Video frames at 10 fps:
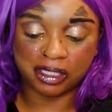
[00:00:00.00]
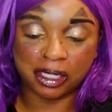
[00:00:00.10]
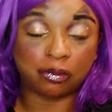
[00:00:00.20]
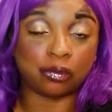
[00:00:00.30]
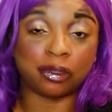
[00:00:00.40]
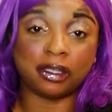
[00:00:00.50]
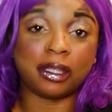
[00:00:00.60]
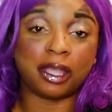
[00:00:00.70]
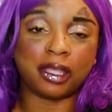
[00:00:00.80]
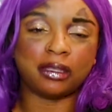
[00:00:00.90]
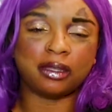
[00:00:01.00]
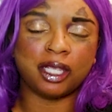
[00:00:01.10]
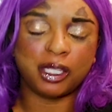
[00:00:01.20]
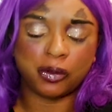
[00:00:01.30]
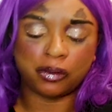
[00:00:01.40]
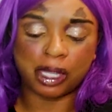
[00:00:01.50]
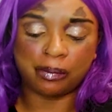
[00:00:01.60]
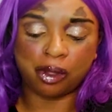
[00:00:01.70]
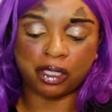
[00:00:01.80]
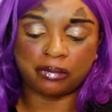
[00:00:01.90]
I really hate when that
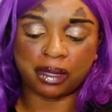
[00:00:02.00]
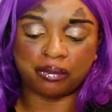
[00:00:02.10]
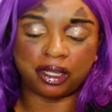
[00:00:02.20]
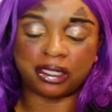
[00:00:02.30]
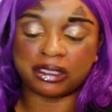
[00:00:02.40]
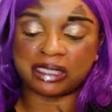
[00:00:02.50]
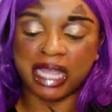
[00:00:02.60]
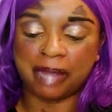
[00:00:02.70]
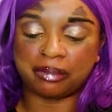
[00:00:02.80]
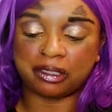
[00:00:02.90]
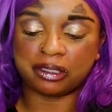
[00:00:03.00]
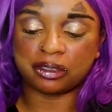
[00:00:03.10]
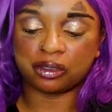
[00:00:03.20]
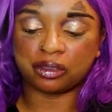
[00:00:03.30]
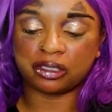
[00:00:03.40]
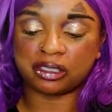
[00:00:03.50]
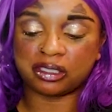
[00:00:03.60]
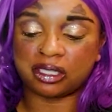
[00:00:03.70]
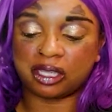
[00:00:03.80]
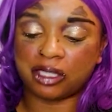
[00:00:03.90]
part of my brain is tapped into, because it's
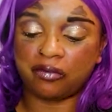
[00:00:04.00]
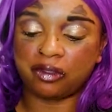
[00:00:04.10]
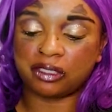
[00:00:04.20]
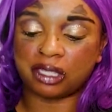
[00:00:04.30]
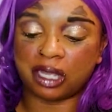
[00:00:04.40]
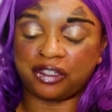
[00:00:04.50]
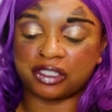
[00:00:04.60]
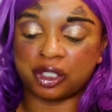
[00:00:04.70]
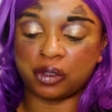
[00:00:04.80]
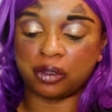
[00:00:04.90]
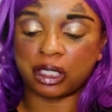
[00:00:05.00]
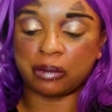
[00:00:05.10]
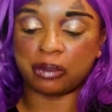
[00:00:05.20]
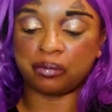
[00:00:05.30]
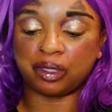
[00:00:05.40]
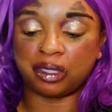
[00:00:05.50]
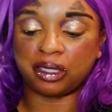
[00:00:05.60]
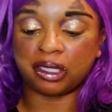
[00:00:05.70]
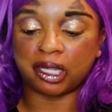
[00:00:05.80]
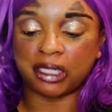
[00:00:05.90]
like, if it was a physical human
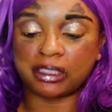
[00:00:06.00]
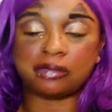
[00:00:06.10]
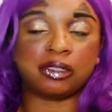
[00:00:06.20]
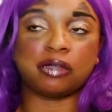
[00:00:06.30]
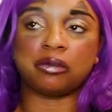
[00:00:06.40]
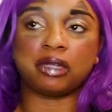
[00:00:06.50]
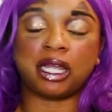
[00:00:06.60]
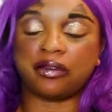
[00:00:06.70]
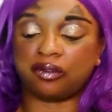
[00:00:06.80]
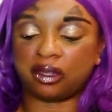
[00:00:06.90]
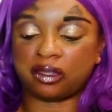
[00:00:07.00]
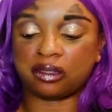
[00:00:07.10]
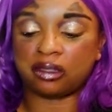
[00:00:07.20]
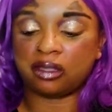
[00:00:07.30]
being, I swear we would have like